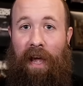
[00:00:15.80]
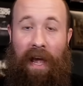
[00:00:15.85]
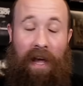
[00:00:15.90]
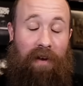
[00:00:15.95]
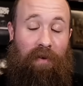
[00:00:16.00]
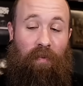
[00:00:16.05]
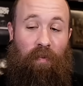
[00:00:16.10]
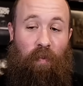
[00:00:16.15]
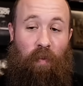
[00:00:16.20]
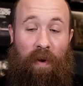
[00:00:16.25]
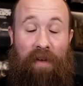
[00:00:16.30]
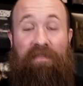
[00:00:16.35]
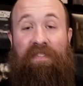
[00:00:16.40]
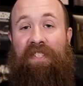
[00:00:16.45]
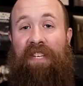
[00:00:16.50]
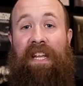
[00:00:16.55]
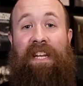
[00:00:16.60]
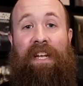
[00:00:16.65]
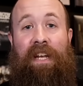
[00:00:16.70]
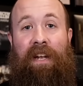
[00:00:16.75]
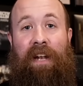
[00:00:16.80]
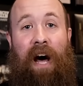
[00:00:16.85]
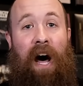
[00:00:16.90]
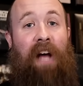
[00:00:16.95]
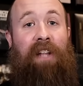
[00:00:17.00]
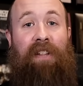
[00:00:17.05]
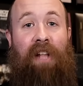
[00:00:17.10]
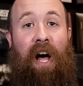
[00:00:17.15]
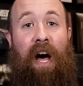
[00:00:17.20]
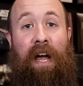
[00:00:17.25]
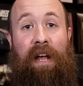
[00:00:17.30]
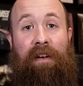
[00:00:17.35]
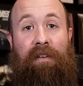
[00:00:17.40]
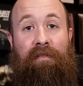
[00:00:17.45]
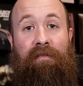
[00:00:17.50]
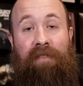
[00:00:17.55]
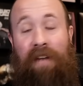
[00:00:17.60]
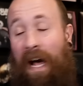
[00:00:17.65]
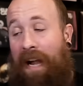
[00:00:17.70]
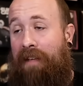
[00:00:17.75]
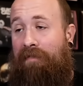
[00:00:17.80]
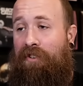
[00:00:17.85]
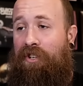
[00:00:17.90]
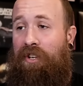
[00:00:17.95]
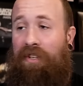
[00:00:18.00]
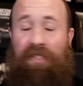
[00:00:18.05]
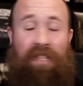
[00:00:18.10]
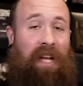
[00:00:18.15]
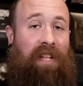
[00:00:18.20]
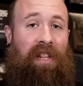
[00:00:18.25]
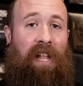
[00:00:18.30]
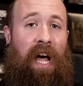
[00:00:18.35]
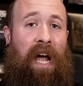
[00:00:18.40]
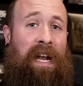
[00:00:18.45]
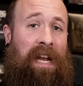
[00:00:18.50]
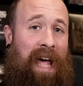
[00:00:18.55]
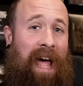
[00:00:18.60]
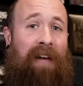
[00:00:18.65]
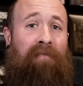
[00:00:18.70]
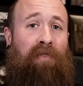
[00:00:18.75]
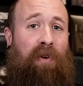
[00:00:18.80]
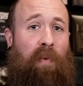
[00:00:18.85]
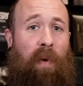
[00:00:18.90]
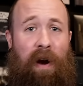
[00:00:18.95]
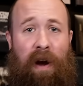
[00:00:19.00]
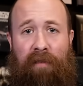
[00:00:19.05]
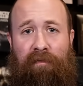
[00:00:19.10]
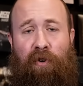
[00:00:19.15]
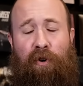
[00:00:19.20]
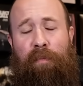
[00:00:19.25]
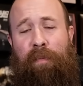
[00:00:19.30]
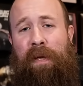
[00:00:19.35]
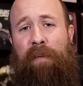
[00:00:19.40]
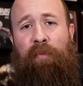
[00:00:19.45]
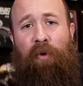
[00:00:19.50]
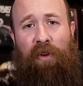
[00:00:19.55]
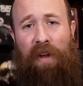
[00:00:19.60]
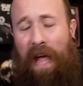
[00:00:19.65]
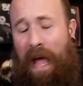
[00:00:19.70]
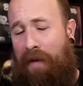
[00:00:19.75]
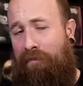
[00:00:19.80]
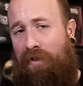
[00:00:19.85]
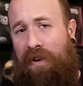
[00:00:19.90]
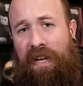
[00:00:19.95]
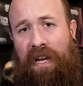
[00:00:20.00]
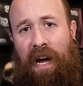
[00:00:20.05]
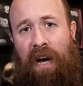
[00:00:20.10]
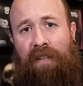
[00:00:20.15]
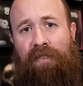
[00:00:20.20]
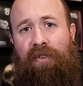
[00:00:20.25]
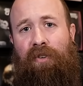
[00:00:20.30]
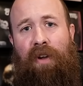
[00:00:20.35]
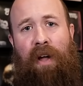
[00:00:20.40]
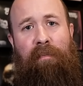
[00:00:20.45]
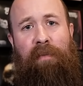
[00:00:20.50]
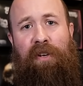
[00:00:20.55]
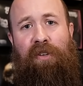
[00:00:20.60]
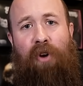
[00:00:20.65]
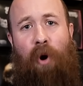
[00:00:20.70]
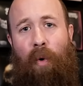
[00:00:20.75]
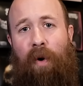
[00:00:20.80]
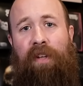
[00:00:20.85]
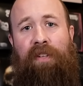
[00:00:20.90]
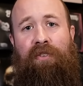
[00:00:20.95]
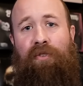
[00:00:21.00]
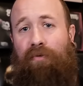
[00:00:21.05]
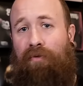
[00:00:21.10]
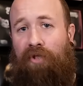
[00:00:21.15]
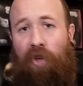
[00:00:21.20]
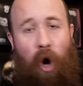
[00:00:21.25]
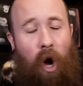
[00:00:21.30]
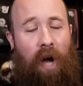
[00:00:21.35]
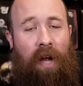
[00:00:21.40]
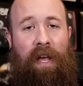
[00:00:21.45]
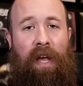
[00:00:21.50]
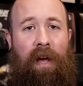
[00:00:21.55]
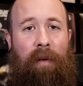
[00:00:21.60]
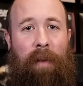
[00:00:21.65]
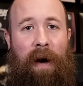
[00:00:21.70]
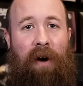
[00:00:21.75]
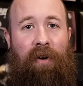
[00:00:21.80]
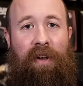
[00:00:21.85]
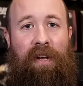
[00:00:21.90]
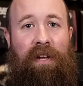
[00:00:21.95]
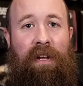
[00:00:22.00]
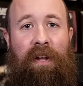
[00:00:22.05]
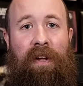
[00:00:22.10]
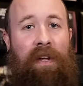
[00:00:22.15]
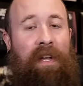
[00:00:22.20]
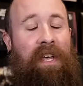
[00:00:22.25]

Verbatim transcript: And we've seen it online, not even just online, everywhere. I've heard people at every concert I've been going to talking about it.